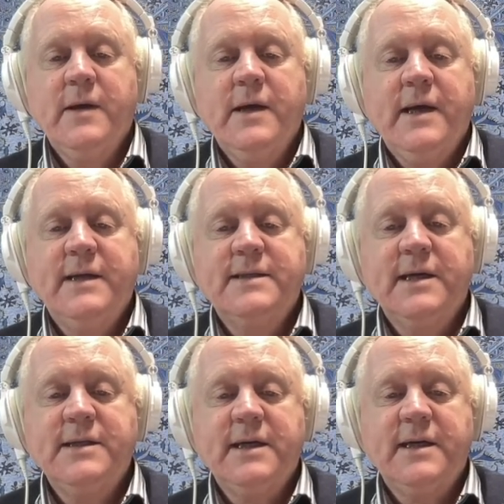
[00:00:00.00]
It is
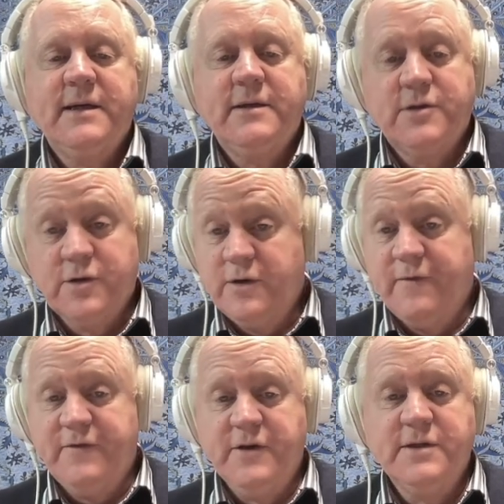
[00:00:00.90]
easy to
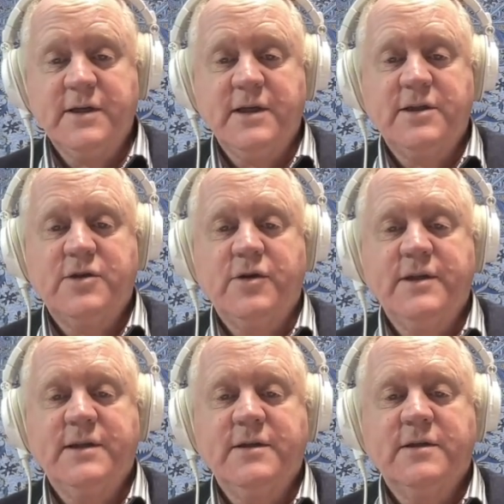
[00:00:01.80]
confuse these
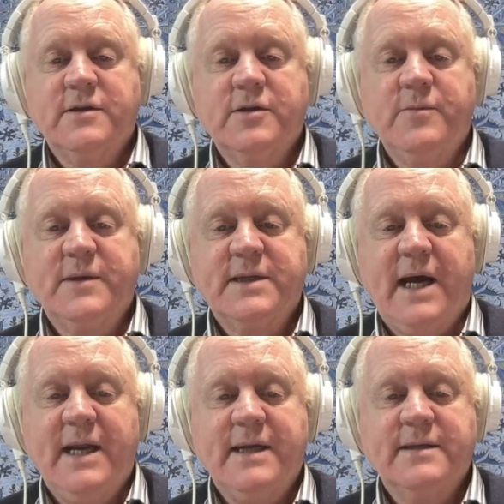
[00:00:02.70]
choices,
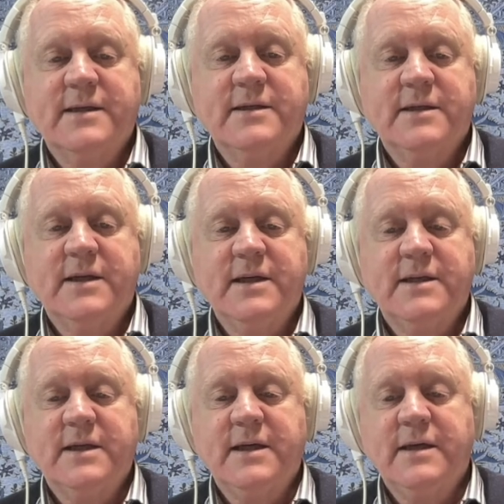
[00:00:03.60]
supersalience and
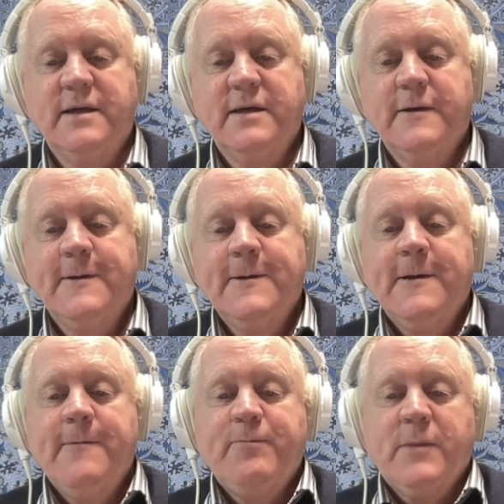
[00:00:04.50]
tonicity,
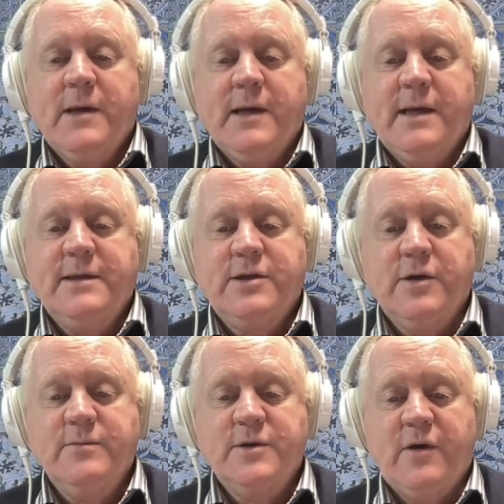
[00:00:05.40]
in
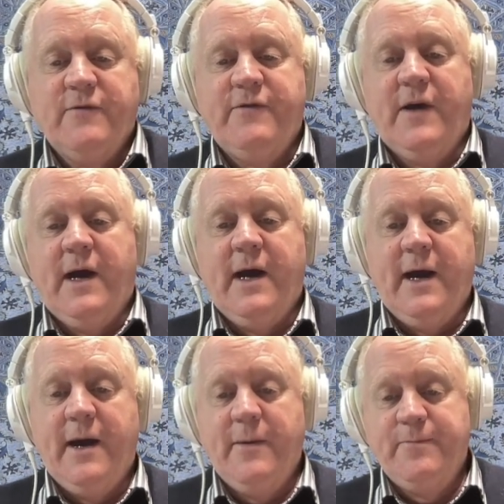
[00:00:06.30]
terms of
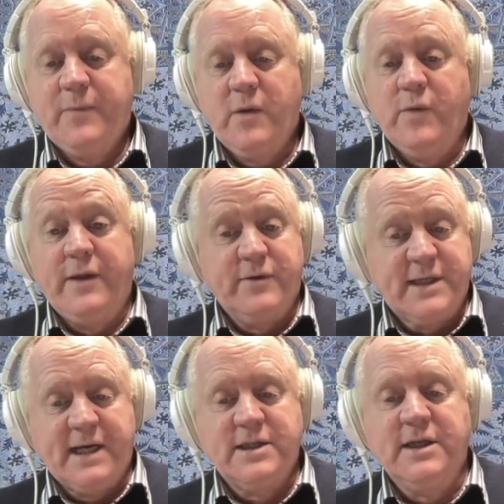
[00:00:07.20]
whether
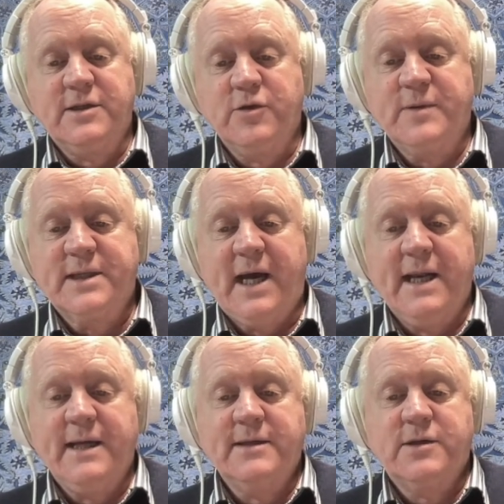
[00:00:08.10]
it's actually
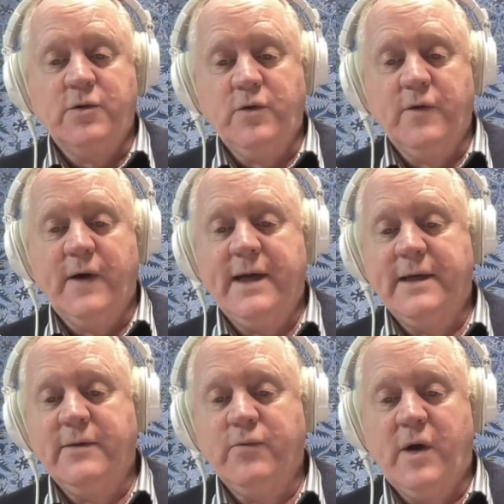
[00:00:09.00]
supersalience or
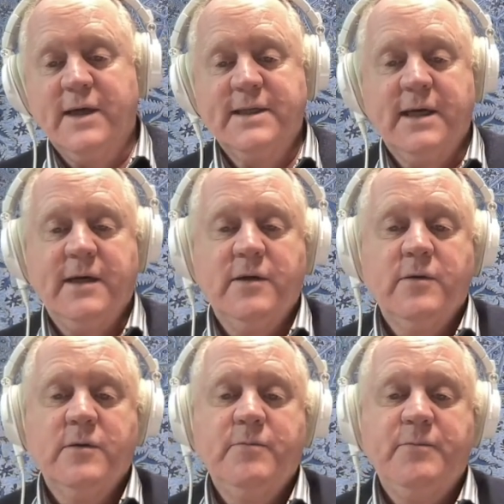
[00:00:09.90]
a rising
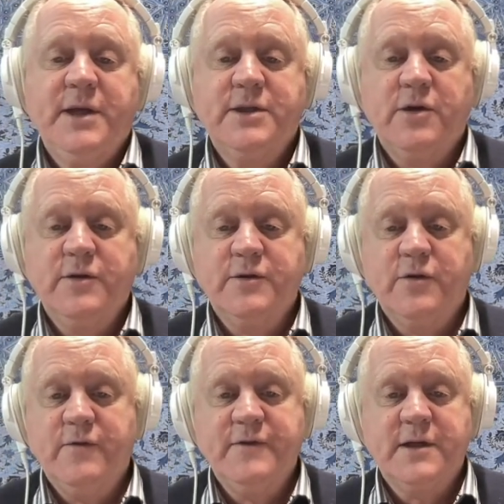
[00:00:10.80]
pitch
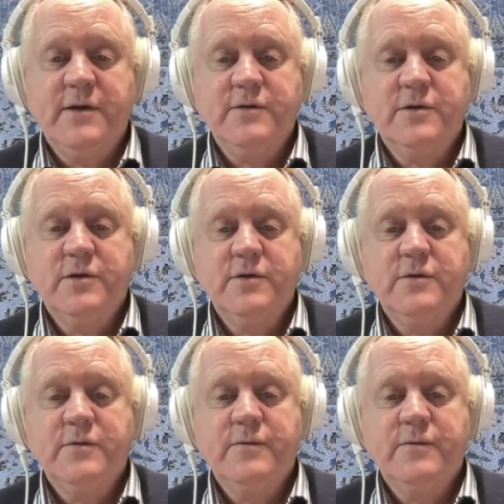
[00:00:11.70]
contour for tone 2.